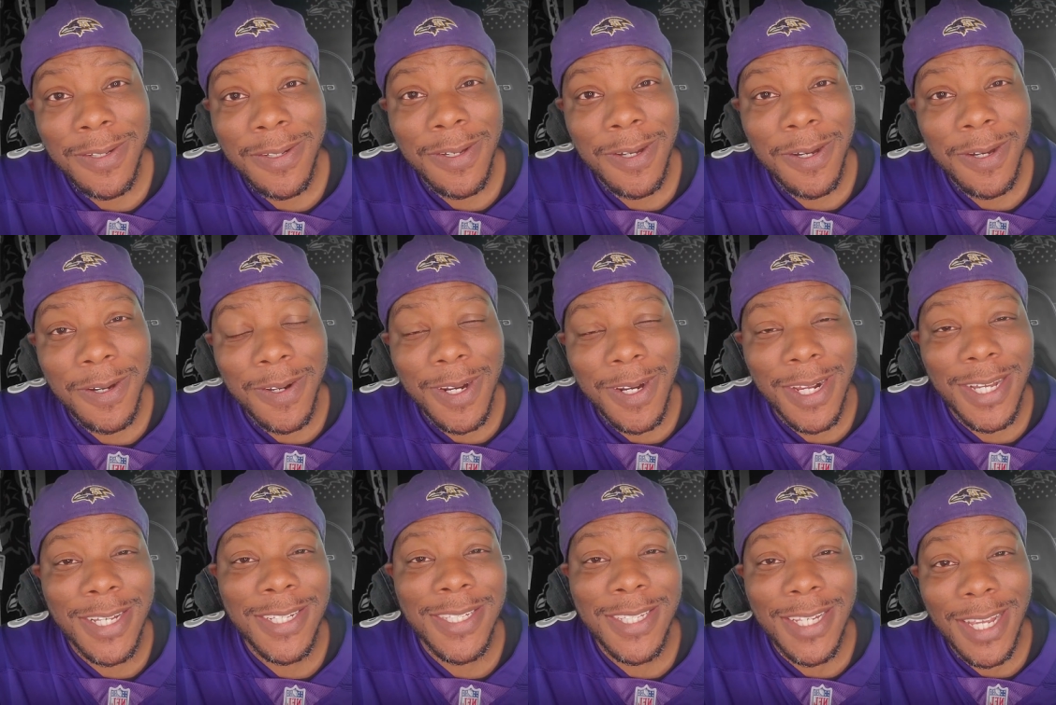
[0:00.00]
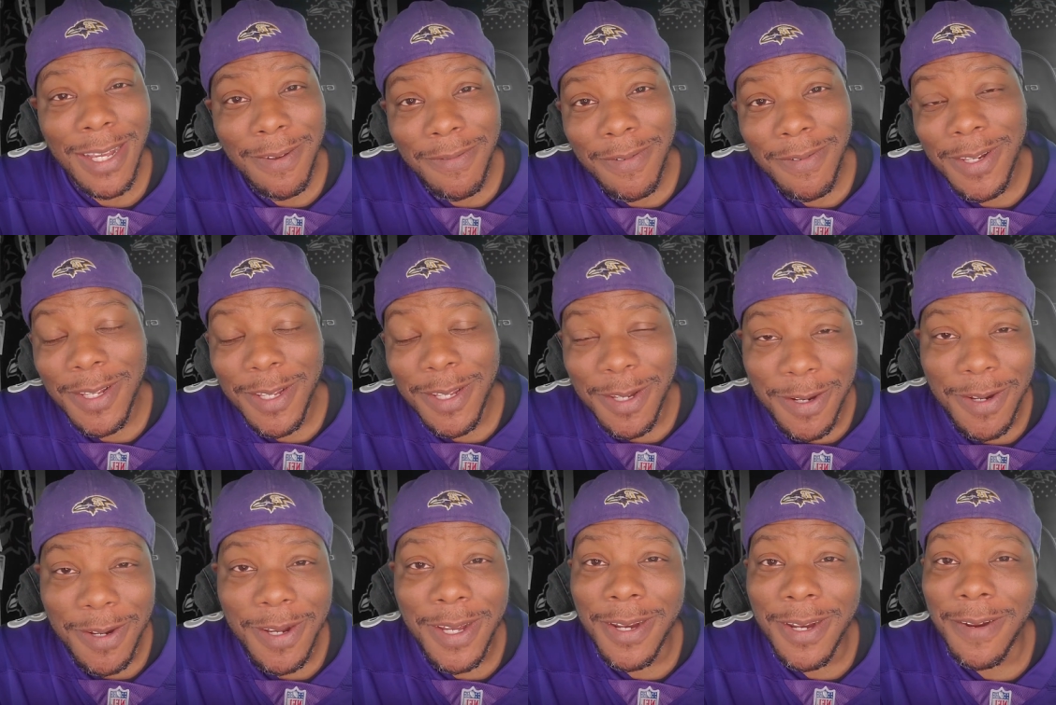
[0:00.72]
on our seventh
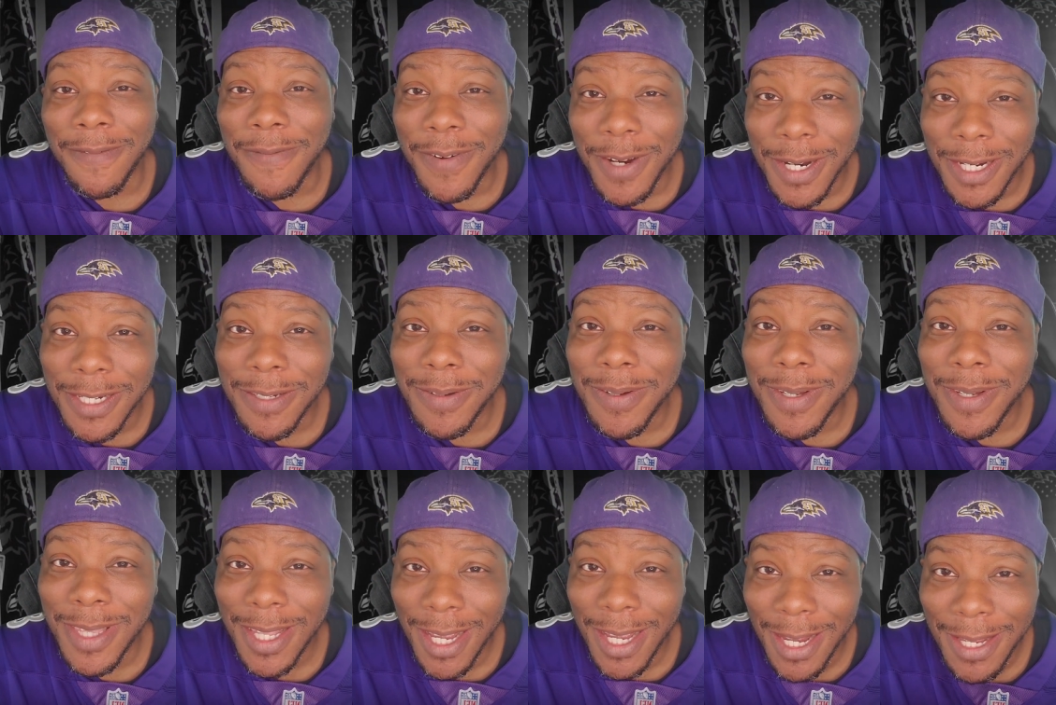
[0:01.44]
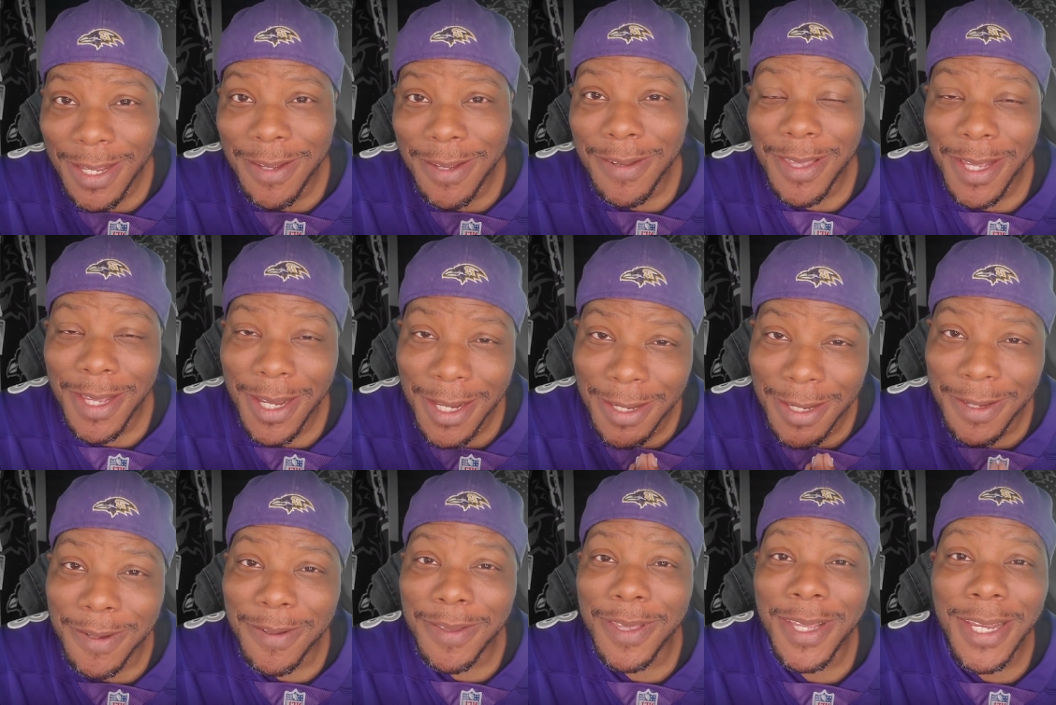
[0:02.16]
year anniversary. Thank you,
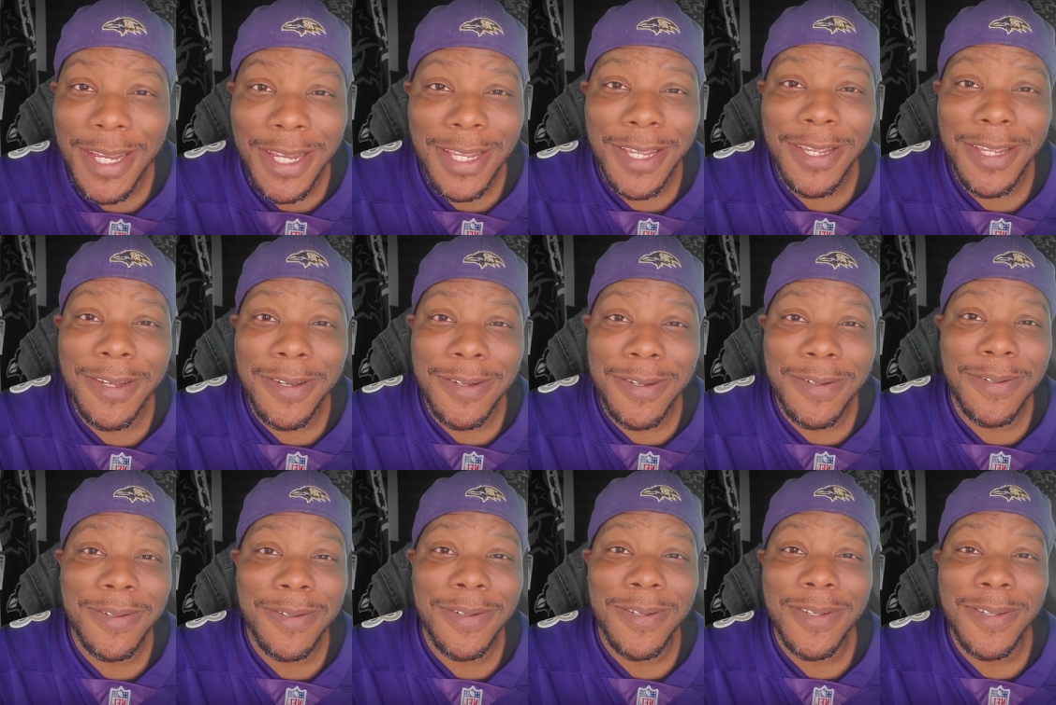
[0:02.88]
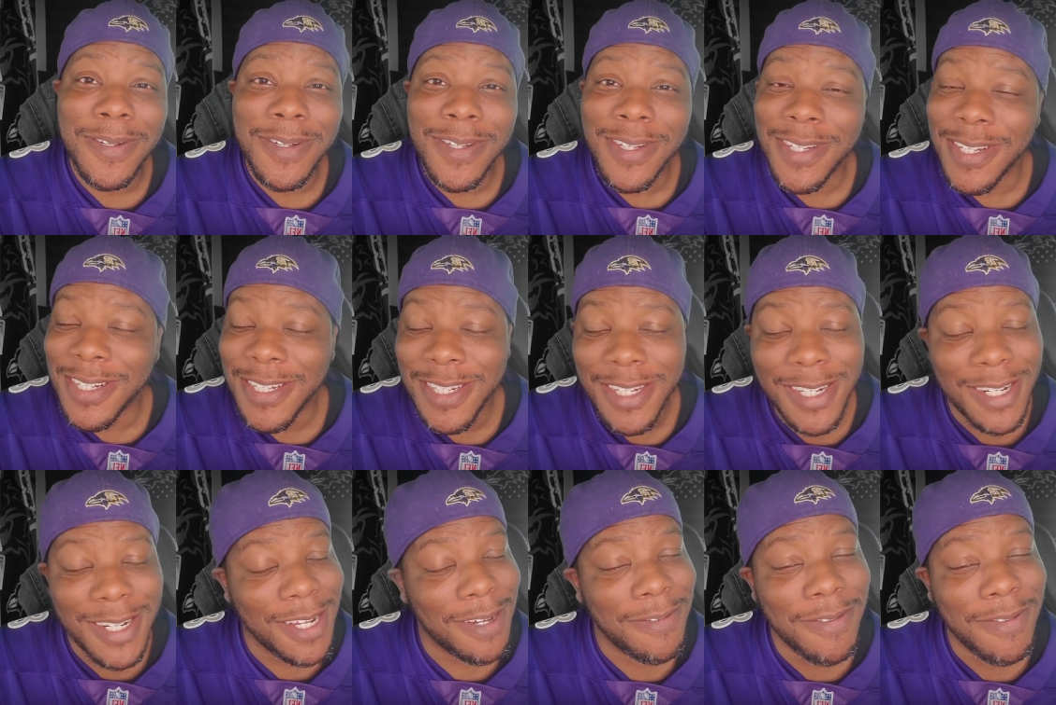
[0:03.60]
thank you, thank you.
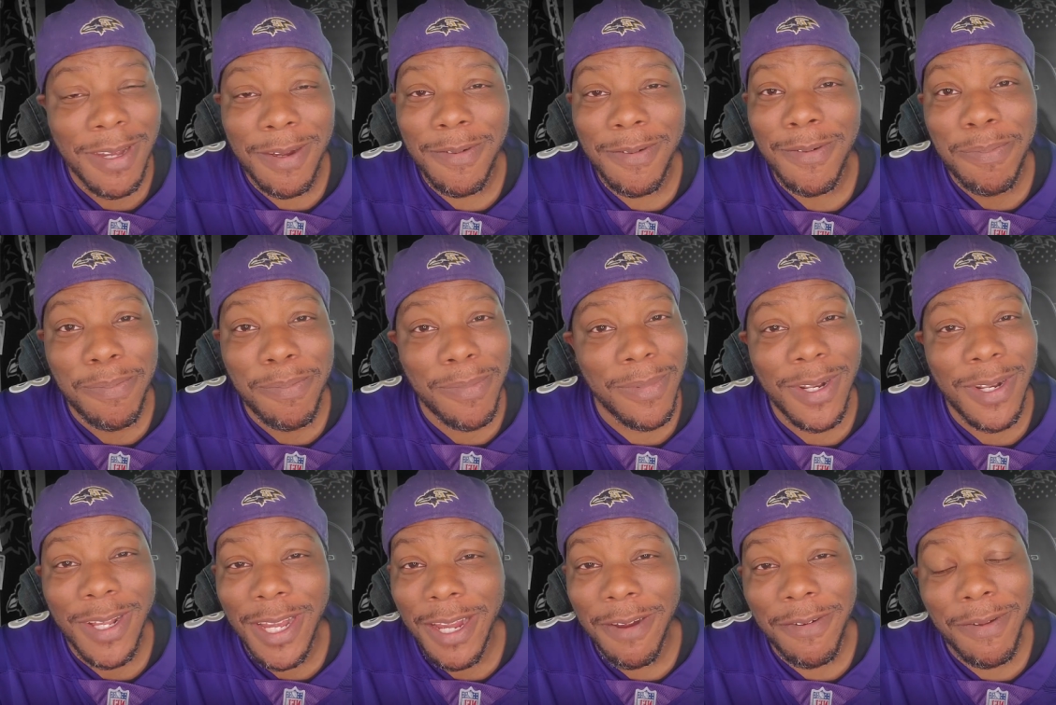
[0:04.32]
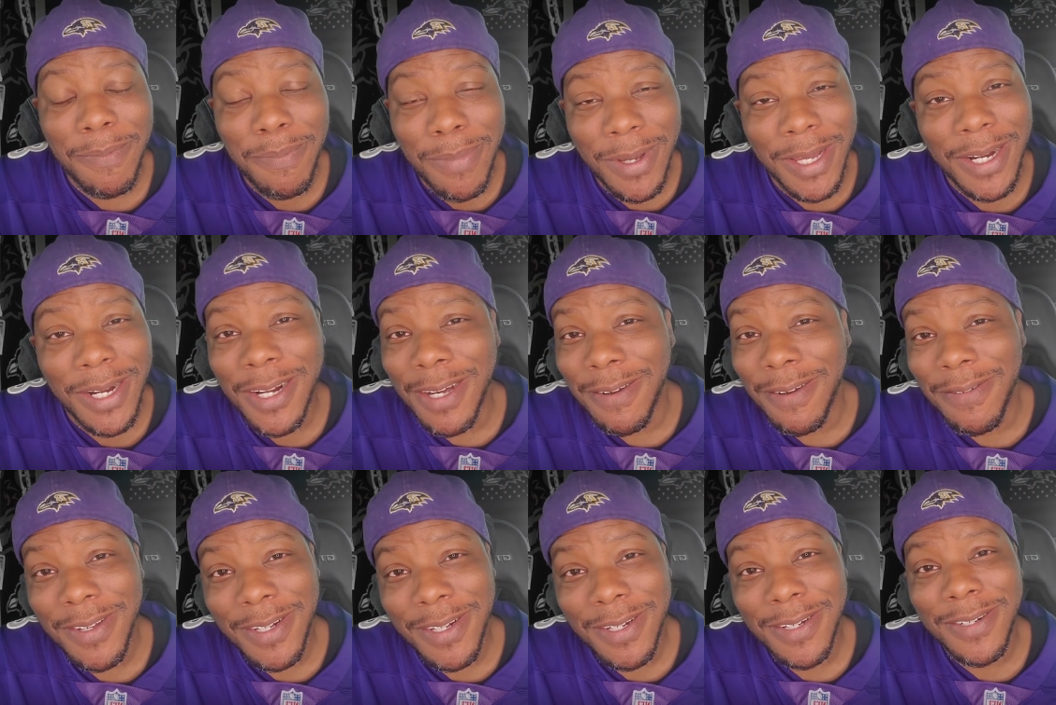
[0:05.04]
She loved every every bit of
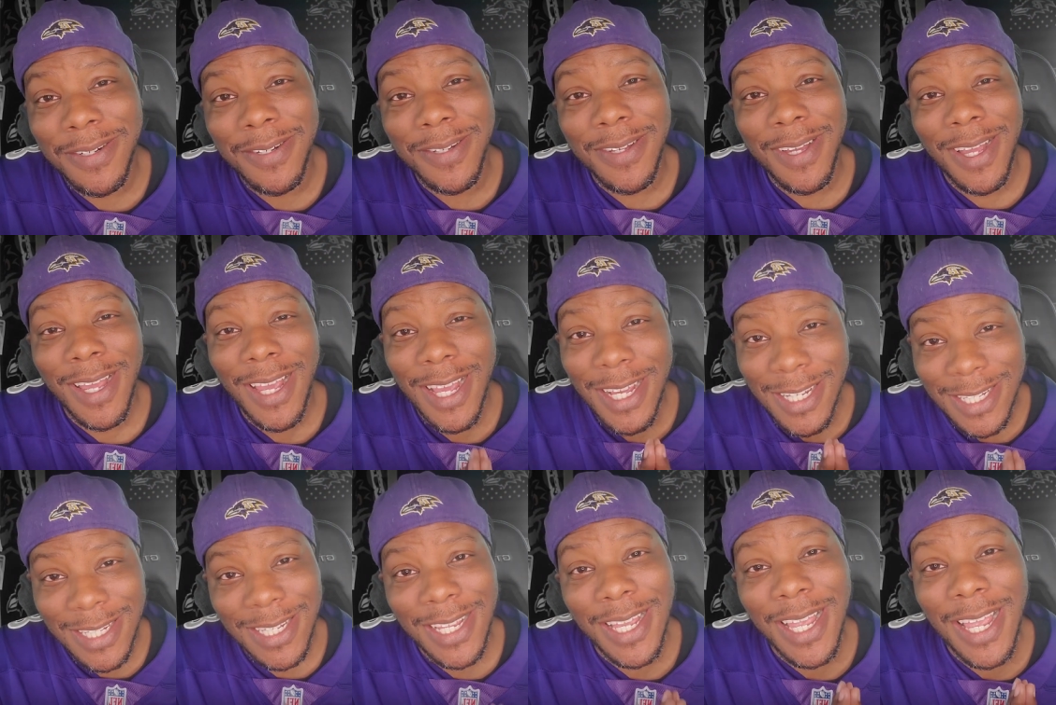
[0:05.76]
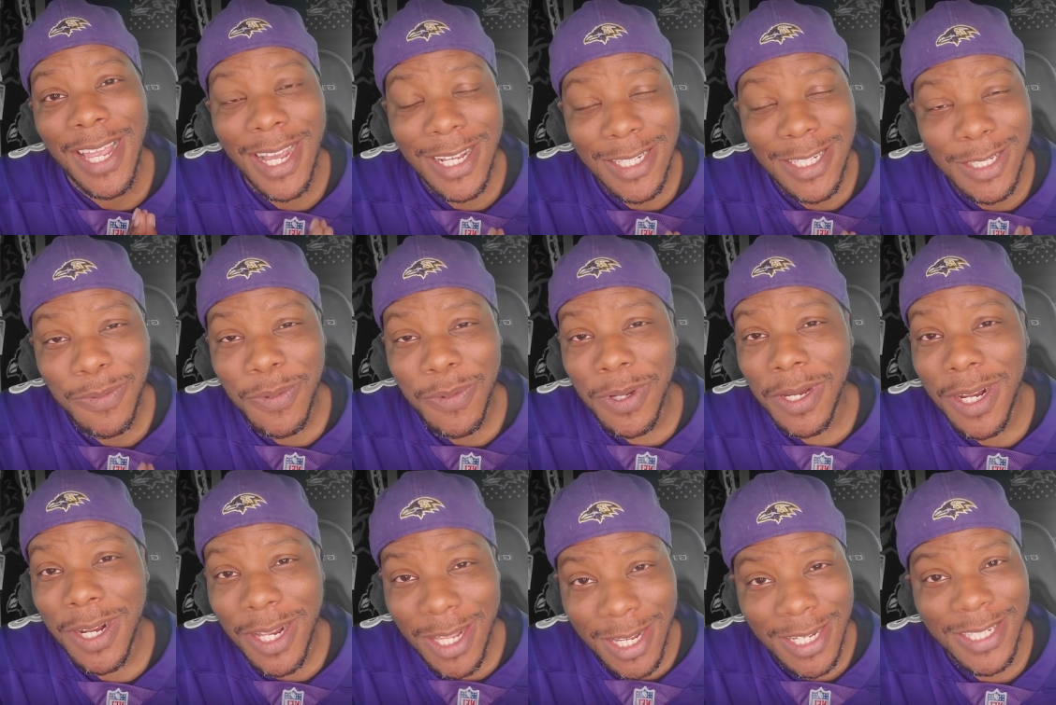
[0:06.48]
it, as as
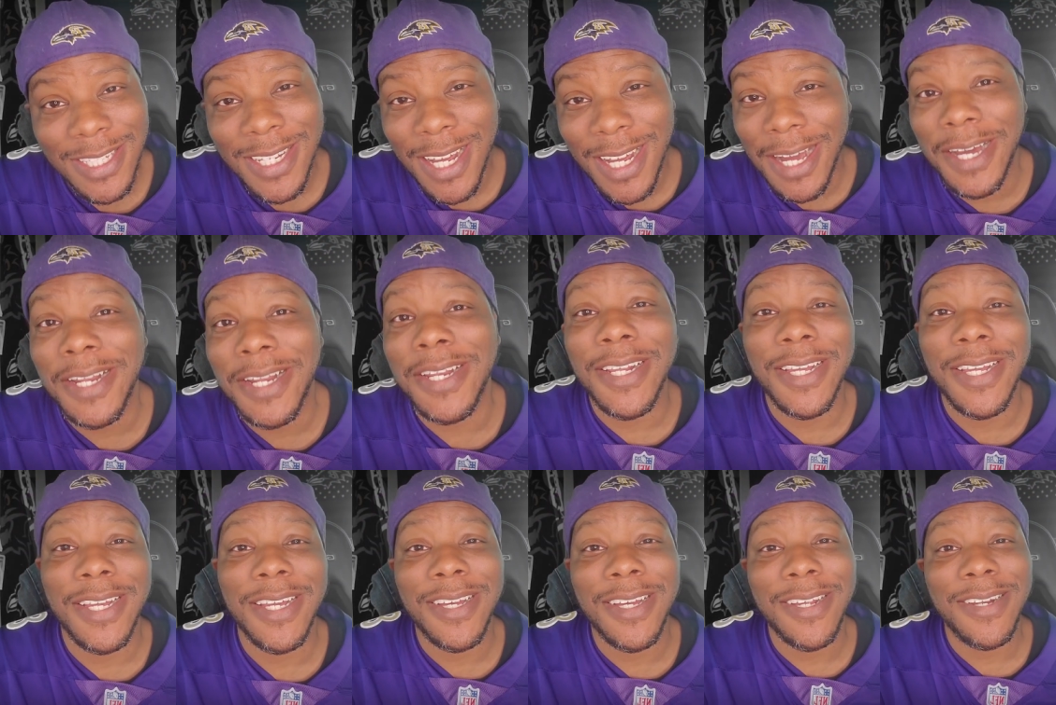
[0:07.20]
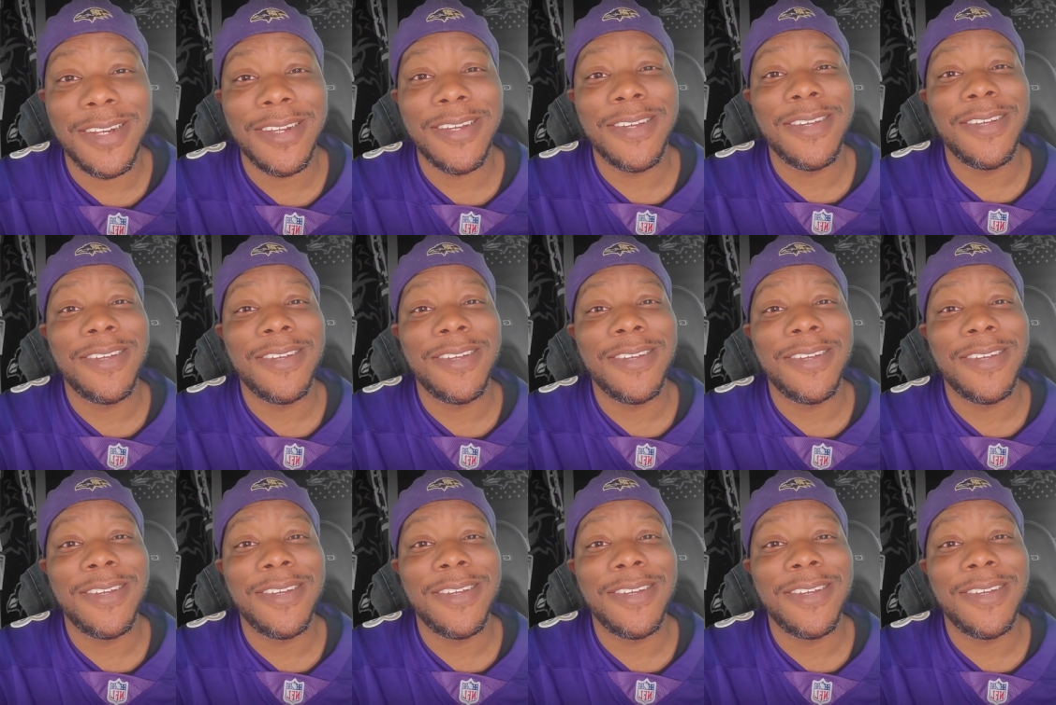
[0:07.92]
well as I did.